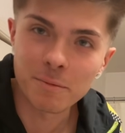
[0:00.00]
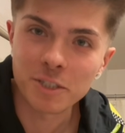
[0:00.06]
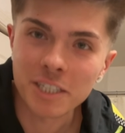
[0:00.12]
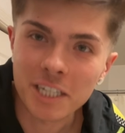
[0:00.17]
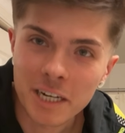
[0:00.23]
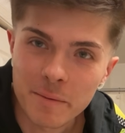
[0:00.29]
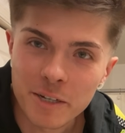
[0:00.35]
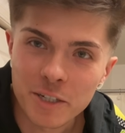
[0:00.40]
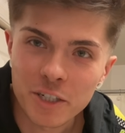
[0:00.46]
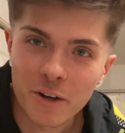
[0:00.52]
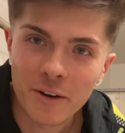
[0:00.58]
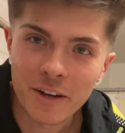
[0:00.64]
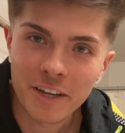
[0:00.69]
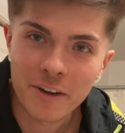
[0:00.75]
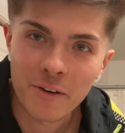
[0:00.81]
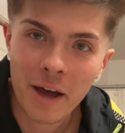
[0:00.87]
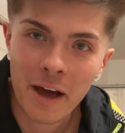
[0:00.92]
just gonna be
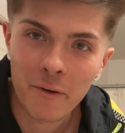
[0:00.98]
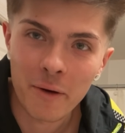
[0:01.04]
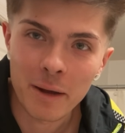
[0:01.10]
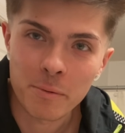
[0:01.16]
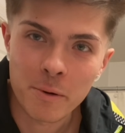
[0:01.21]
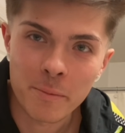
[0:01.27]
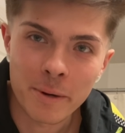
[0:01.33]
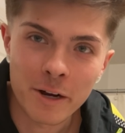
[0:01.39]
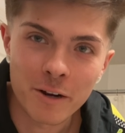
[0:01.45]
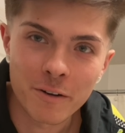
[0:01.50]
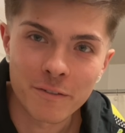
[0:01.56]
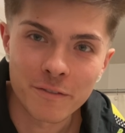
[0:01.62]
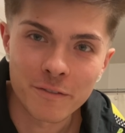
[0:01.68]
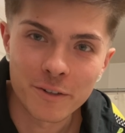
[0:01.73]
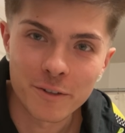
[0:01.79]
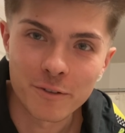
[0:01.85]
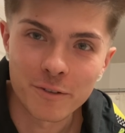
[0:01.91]
showing you how I prepare
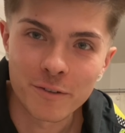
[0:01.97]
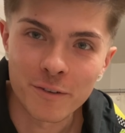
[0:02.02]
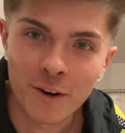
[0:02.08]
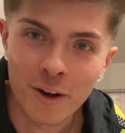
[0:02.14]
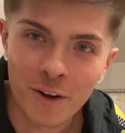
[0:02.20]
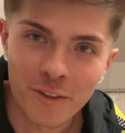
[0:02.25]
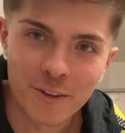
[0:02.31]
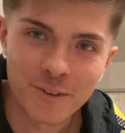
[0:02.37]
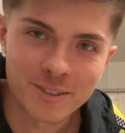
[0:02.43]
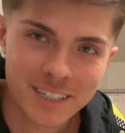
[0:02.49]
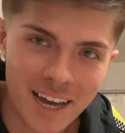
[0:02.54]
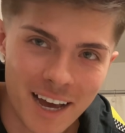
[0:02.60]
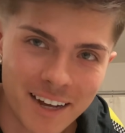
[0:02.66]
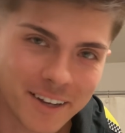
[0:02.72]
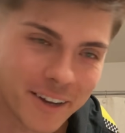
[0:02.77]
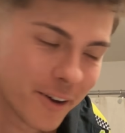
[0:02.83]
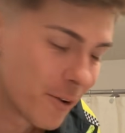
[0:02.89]
food for all those
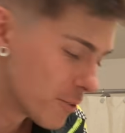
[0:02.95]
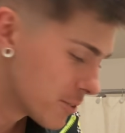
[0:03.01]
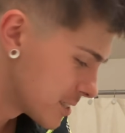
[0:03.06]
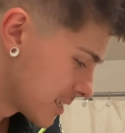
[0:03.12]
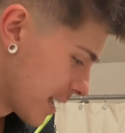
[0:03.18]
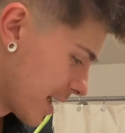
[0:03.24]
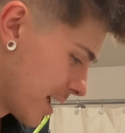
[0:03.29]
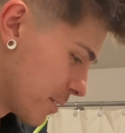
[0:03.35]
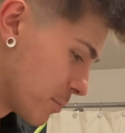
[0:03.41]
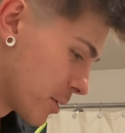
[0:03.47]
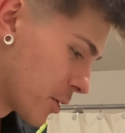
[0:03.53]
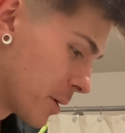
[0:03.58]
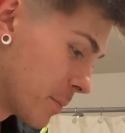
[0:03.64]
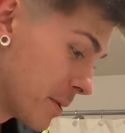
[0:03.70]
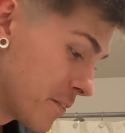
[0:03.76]
geckos, and we're gonna be